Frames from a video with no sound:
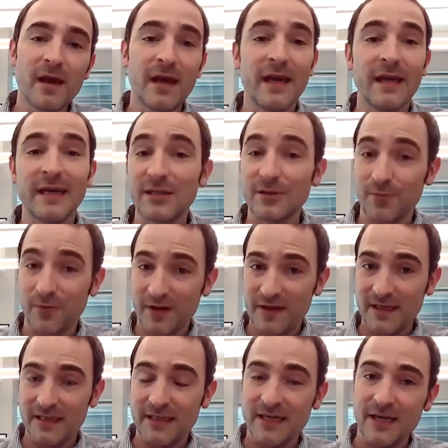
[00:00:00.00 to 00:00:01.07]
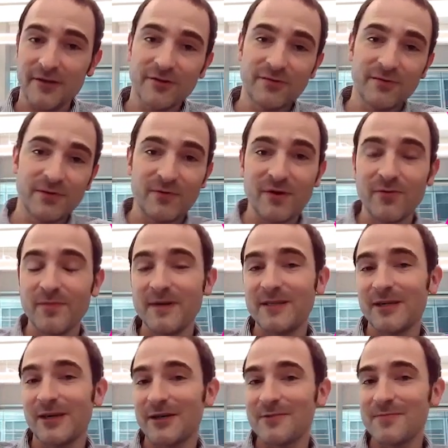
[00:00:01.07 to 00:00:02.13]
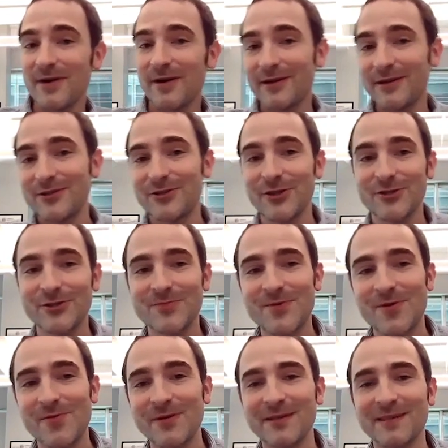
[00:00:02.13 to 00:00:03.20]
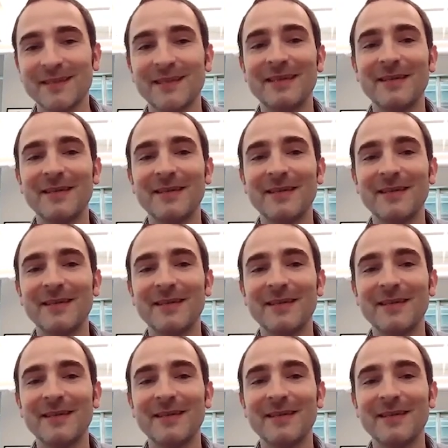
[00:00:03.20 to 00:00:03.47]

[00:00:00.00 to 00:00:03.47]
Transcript: And it is one of these connectors which we will be talking about in just a moment.